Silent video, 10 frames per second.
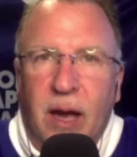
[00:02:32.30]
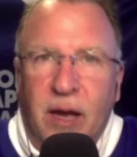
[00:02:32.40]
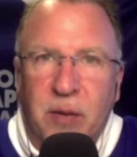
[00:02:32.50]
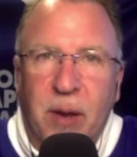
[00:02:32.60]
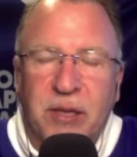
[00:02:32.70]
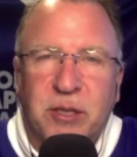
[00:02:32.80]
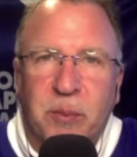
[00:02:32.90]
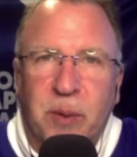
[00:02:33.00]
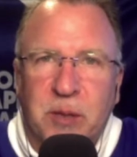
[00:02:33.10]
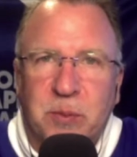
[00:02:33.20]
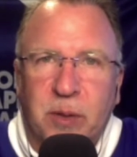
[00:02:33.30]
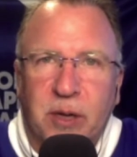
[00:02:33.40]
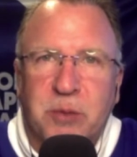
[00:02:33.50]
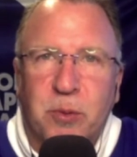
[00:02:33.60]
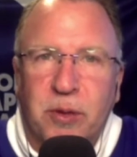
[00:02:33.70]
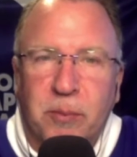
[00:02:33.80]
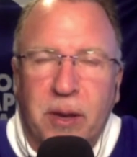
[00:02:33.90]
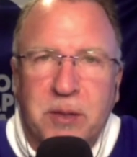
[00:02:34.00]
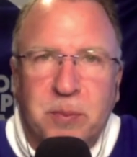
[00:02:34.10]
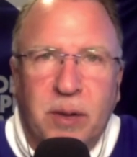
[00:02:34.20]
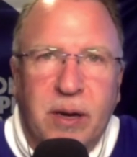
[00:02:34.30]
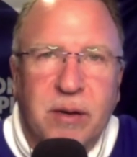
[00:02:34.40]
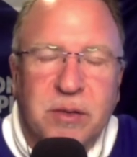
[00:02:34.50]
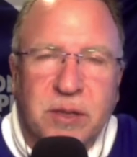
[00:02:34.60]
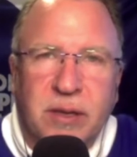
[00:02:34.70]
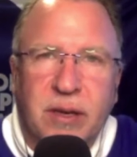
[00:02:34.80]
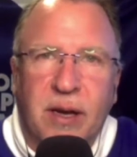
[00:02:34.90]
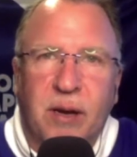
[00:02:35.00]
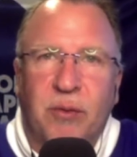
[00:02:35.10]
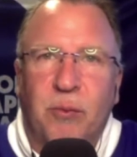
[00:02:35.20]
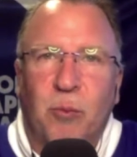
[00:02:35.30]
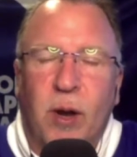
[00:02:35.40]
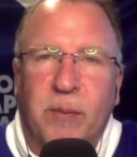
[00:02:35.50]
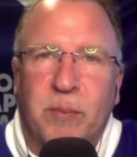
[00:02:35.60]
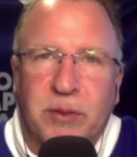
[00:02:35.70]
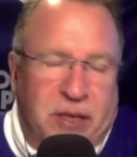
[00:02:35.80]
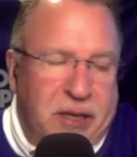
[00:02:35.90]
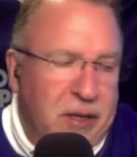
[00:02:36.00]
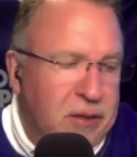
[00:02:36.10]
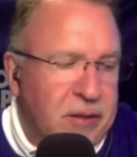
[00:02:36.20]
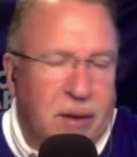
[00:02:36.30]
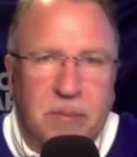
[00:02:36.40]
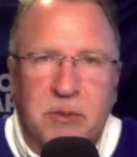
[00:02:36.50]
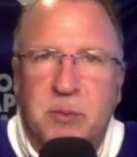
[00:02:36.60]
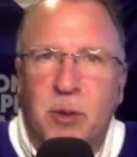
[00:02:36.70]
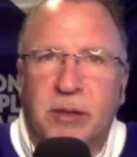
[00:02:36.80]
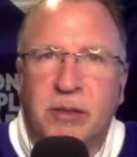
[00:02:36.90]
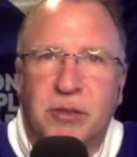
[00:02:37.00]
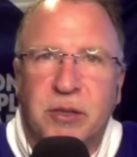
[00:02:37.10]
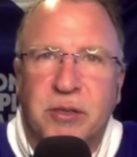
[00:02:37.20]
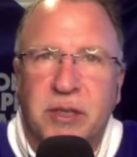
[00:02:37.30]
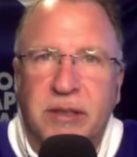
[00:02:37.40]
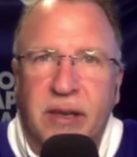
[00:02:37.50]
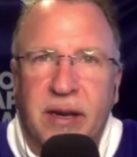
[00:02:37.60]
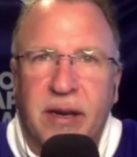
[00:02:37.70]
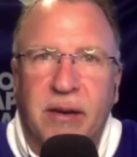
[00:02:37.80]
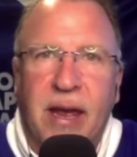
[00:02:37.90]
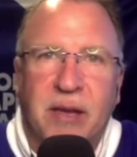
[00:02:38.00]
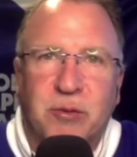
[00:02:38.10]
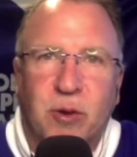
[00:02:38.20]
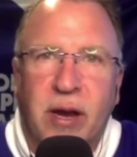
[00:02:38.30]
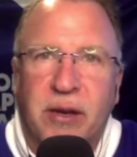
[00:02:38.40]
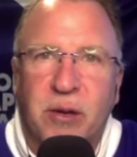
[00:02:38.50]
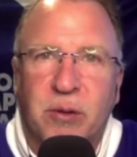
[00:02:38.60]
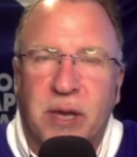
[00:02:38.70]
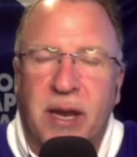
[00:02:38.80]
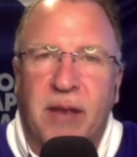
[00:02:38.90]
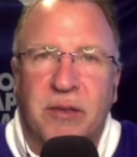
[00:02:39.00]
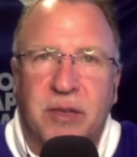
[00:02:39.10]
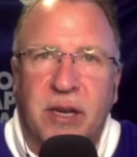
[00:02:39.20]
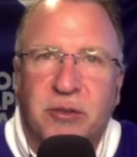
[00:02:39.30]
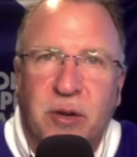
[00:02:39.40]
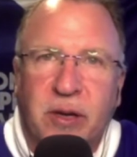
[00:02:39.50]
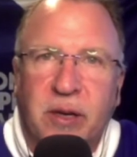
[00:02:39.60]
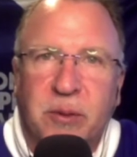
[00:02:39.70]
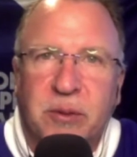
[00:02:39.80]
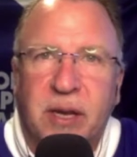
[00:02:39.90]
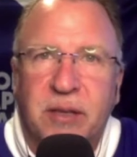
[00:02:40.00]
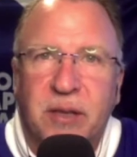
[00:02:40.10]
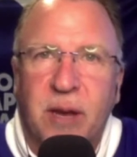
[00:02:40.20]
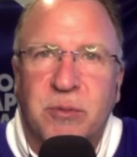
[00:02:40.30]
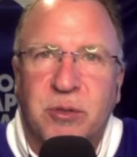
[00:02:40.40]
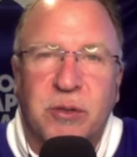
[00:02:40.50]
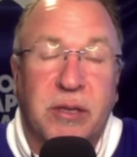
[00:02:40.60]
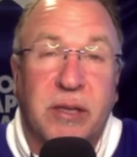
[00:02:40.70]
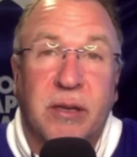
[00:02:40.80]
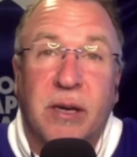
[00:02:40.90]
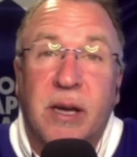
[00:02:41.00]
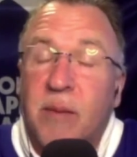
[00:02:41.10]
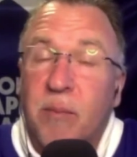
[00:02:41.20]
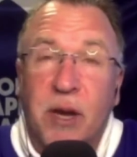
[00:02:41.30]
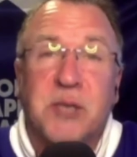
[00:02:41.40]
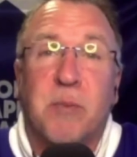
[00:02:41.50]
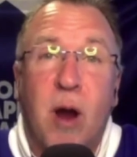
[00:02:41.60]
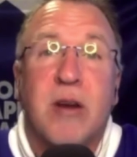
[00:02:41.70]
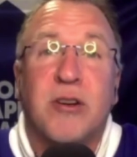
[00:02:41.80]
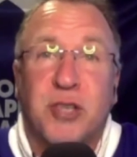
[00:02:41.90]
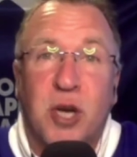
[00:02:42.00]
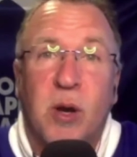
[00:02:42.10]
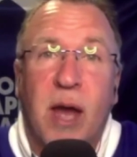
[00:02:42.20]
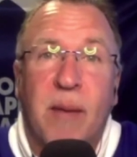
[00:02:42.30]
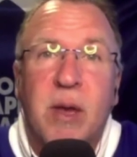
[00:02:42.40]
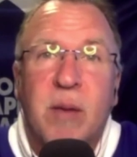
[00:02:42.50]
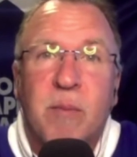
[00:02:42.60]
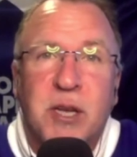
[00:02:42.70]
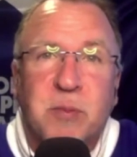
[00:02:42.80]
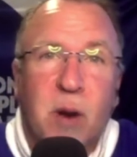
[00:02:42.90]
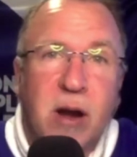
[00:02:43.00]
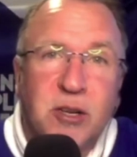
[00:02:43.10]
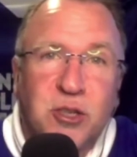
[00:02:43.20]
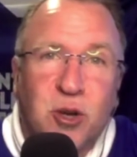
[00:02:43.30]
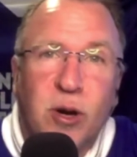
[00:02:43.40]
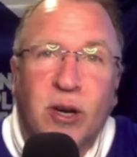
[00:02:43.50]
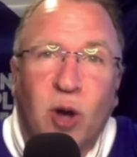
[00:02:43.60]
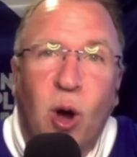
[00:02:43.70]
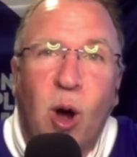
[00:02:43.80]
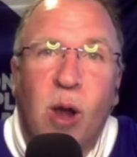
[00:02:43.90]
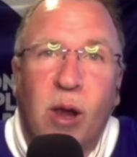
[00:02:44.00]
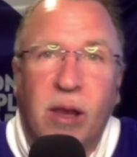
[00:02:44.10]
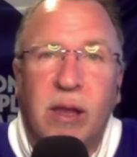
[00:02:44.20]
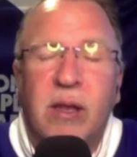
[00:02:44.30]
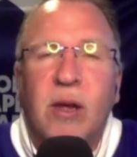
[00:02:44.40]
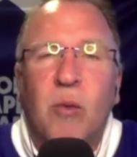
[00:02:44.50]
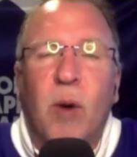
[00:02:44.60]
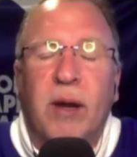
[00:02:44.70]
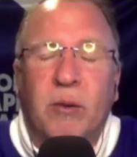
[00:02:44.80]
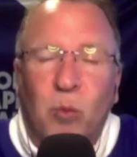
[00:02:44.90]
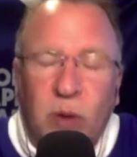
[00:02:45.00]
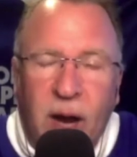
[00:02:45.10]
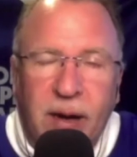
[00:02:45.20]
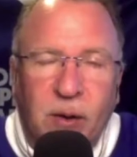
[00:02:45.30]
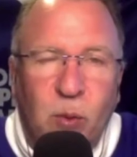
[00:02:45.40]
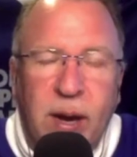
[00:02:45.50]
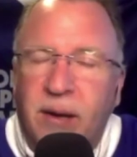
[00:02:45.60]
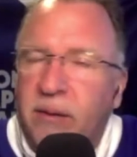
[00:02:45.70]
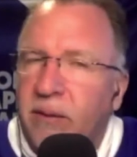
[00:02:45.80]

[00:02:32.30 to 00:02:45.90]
You mentioned the best players were the best players, and one in particular, I'm sporting the jersey today, and as Ryan knows, I had this guy traded about 10 times during the year. Mitch Marner showed up. Mitch Marner scored a goal. What kind of weight